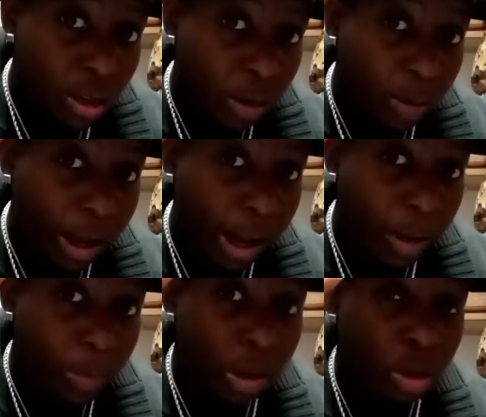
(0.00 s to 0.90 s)
okay,
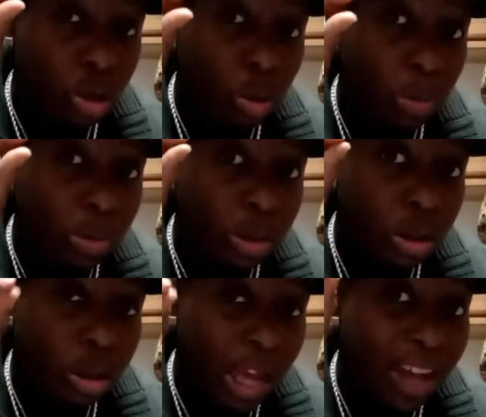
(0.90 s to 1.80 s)
with a little
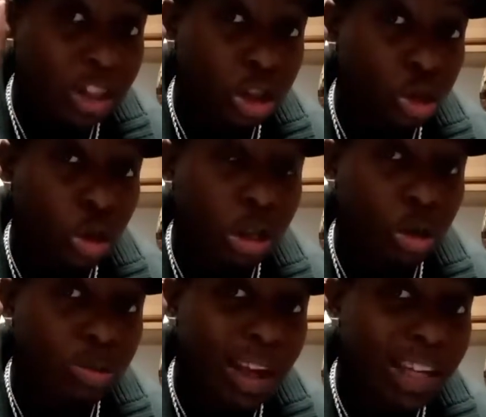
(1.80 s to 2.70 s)
dash of salt and a
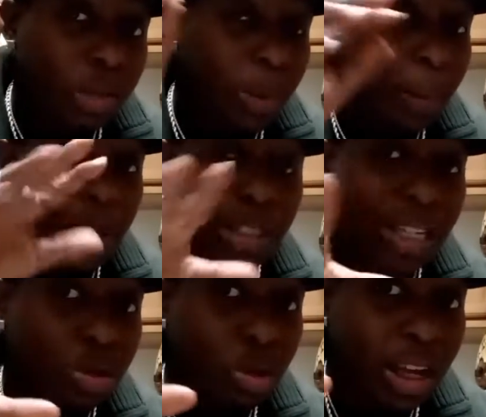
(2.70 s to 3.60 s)
little dash of pepper, because
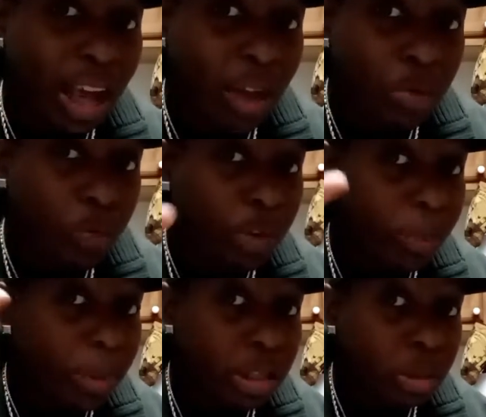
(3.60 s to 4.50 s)
that's all they gave you for the
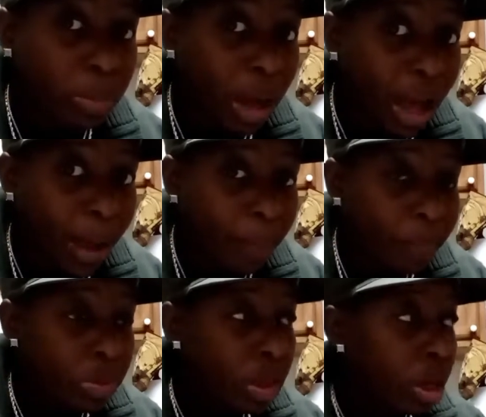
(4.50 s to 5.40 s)
month supply,
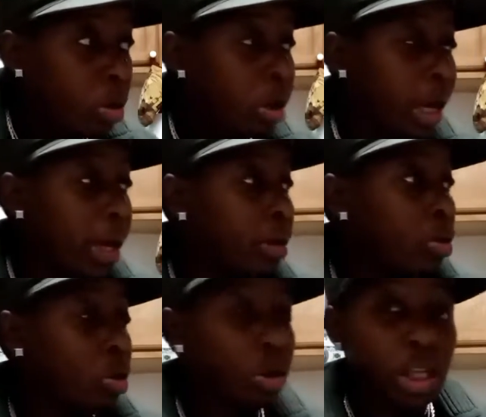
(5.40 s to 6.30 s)
okay,
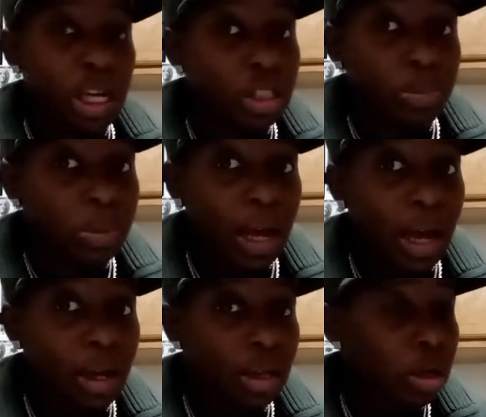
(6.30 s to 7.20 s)
or year
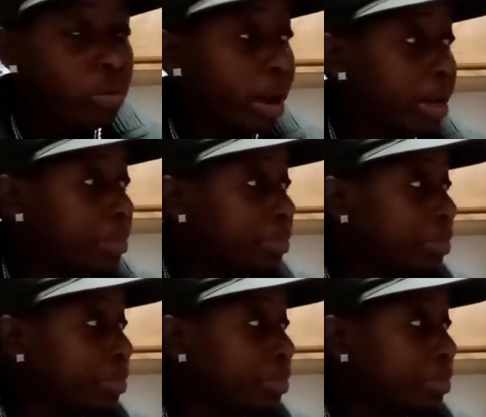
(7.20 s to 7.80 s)
supply, all right.